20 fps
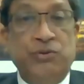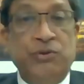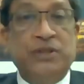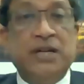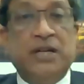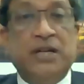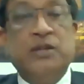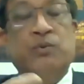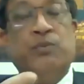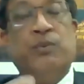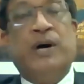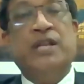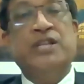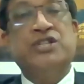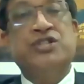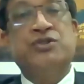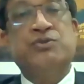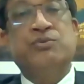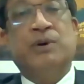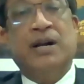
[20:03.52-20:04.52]
youth are the
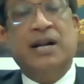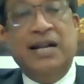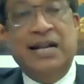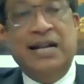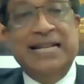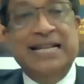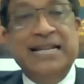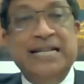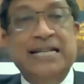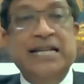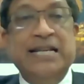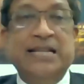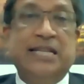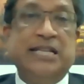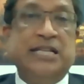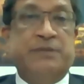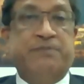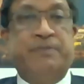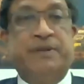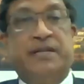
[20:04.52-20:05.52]
ones who are leading
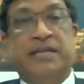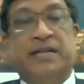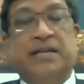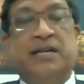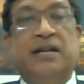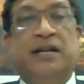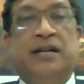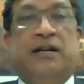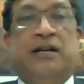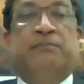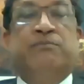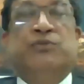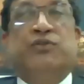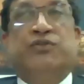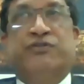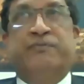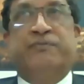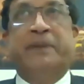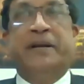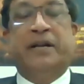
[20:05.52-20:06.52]
this particular
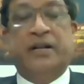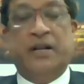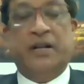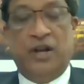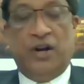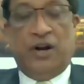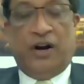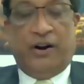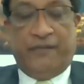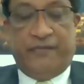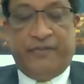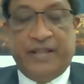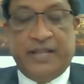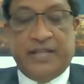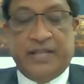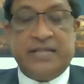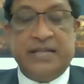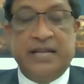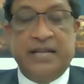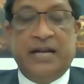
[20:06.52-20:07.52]
movement of
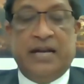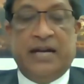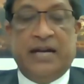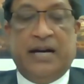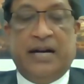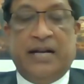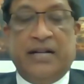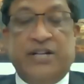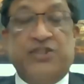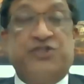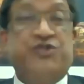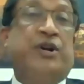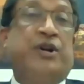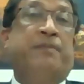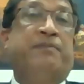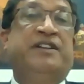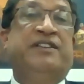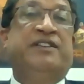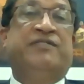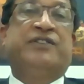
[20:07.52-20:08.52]
this uh,
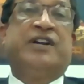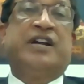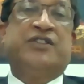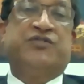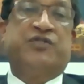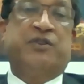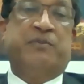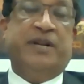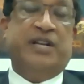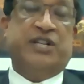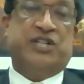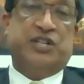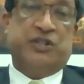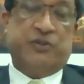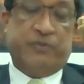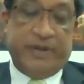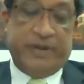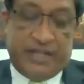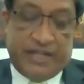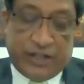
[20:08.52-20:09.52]
disruptive transformation
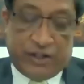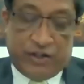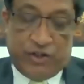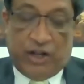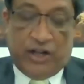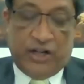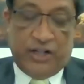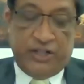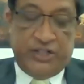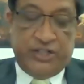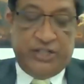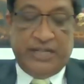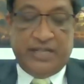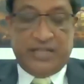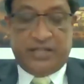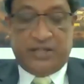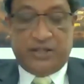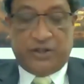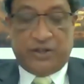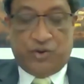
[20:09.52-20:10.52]
with technology
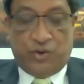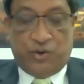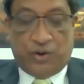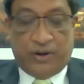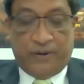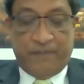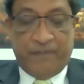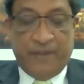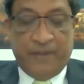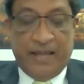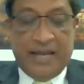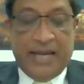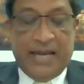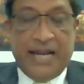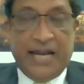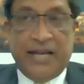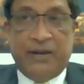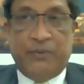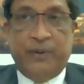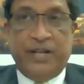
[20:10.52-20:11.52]
as the core,
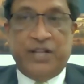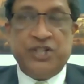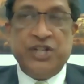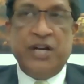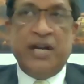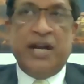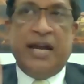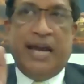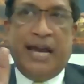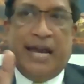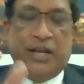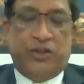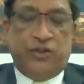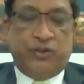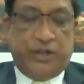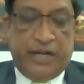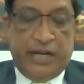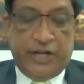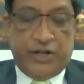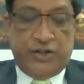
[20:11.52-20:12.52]
in which
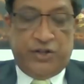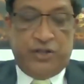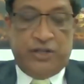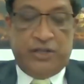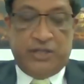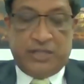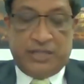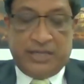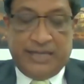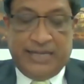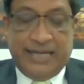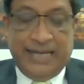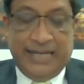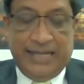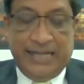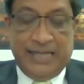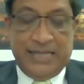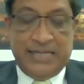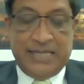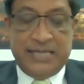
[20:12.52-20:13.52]
education
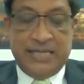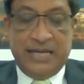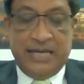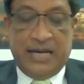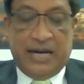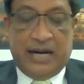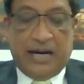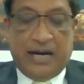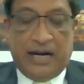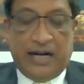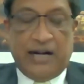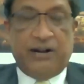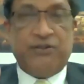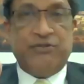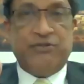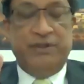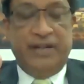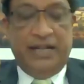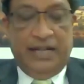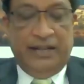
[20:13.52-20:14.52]
skills are
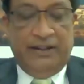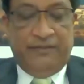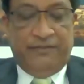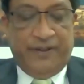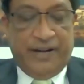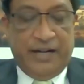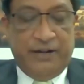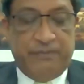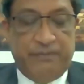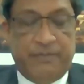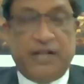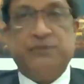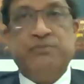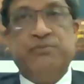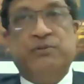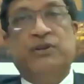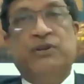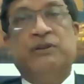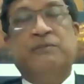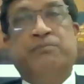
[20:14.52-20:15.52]
really very much
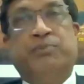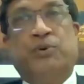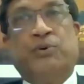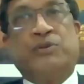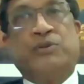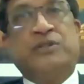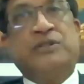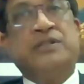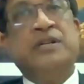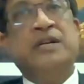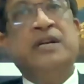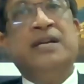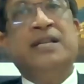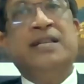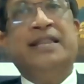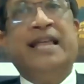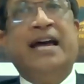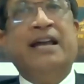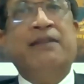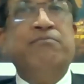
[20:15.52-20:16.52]
more important
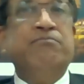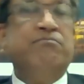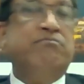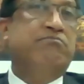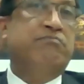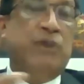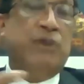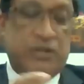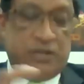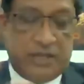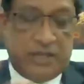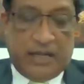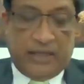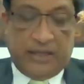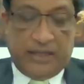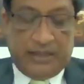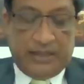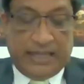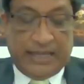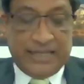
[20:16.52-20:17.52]
than most
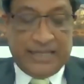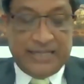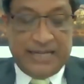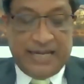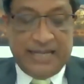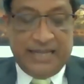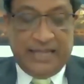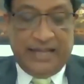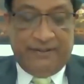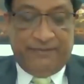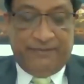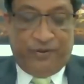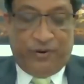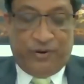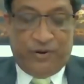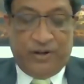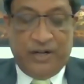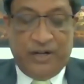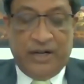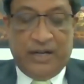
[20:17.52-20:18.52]
other things. And
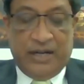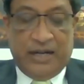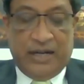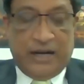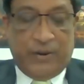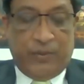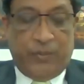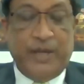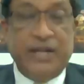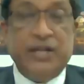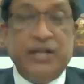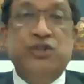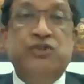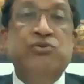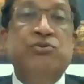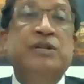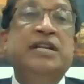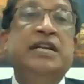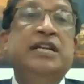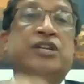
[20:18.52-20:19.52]
therefore, uh, we
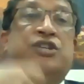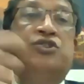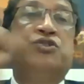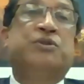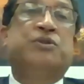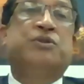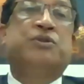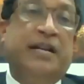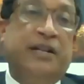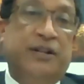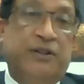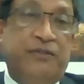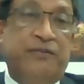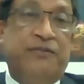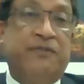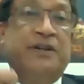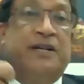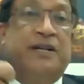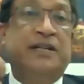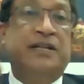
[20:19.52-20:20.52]
do need to kind
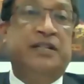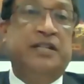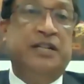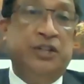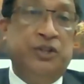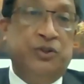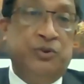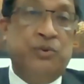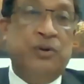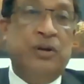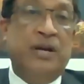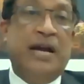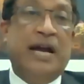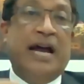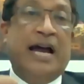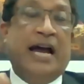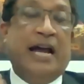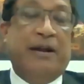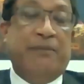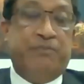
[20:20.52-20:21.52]
of continue
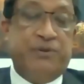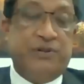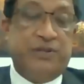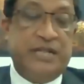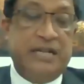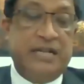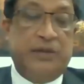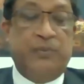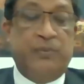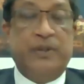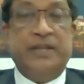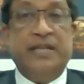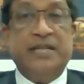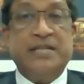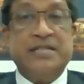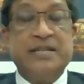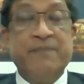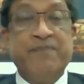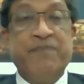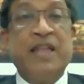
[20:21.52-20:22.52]
and proceed with
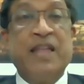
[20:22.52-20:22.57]
this.